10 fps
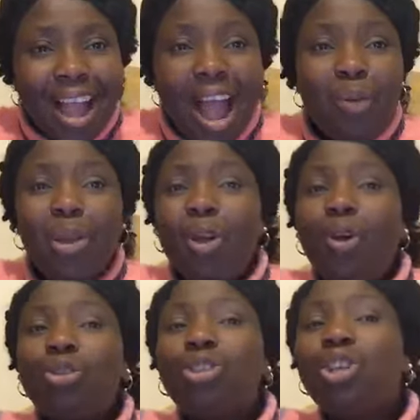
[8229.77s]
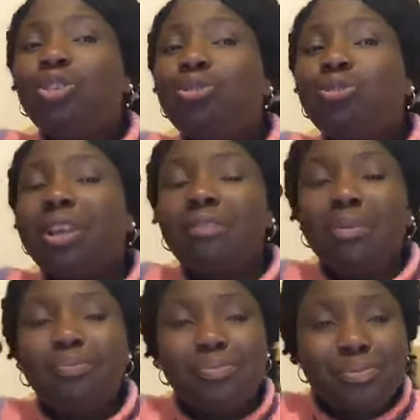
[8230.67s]
I will continue to give
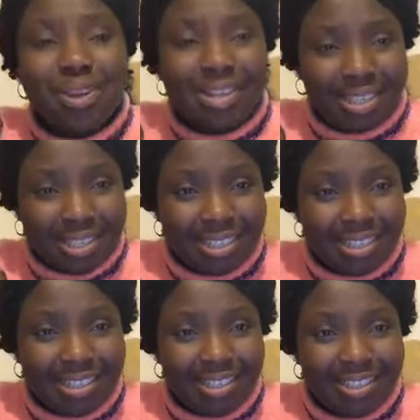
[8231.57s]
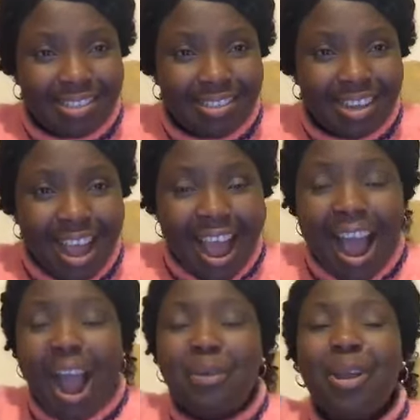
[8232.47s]
him praise.
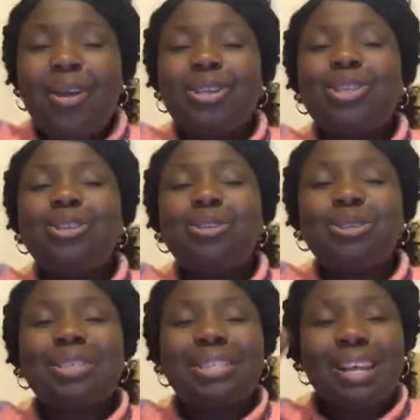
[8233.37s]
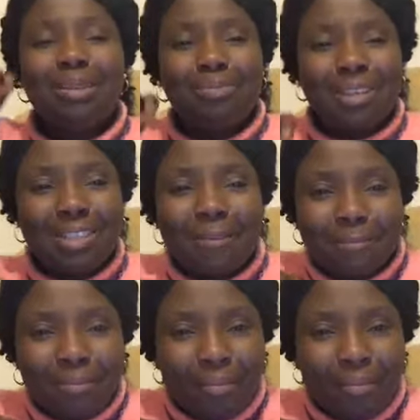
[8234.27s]
I will continue to celebrate him.